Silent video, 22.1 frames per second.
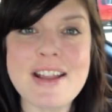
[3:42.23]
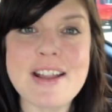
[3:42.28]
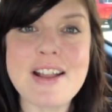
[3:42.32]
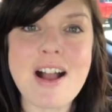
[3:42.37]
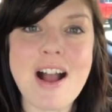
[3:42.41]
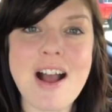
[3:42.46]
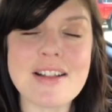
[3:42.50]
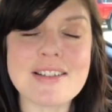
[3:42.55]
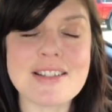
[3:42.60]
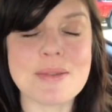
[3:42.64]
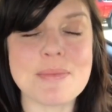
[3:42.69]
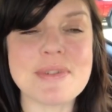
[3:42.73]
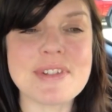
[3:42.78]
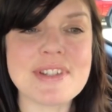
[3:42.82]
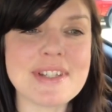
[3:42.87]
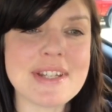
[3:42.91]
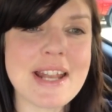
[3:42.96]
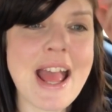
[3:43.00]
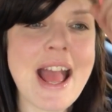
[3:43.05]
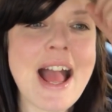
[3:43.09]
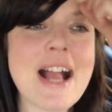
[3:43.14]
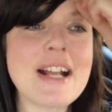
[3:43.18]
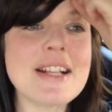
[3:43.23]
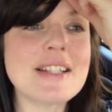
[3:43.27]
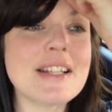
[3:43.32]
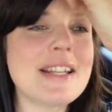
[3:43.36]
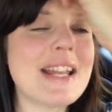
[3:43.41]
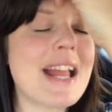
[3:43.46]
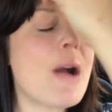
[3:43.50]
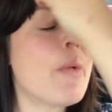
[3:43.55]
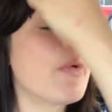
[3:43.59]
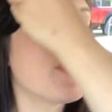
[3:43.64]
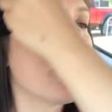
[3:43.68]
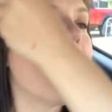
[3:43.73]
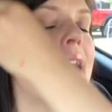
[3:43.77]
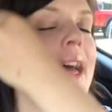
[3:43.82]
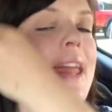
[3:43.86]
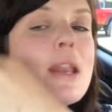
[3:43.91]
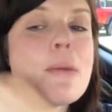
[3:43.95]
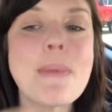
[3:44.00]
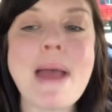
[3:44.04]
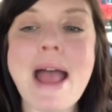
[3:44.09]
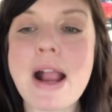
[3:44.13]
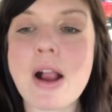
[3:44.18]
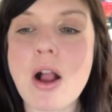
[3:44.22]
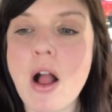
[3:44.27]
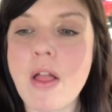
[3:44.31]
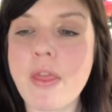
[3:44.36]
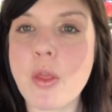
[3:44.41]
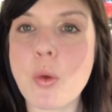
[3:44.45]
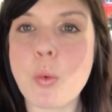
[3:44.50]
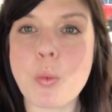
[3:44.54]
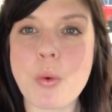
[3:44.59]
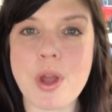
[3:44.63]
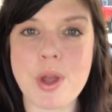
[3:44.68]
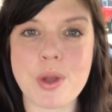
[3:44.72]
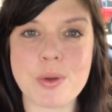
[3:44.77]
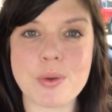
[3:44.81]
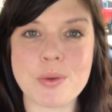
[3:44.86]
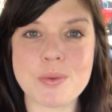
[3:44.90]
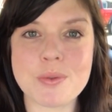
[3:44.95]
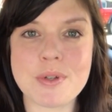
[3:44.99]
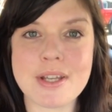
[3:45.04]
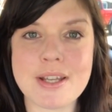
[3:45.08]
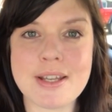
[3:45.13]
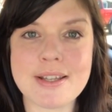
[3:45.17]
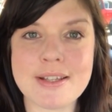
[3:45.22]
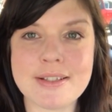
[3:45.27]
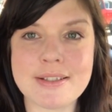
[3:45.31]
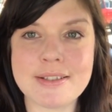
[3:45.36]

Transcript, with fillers: Got some snacks and now we're headed back on the road.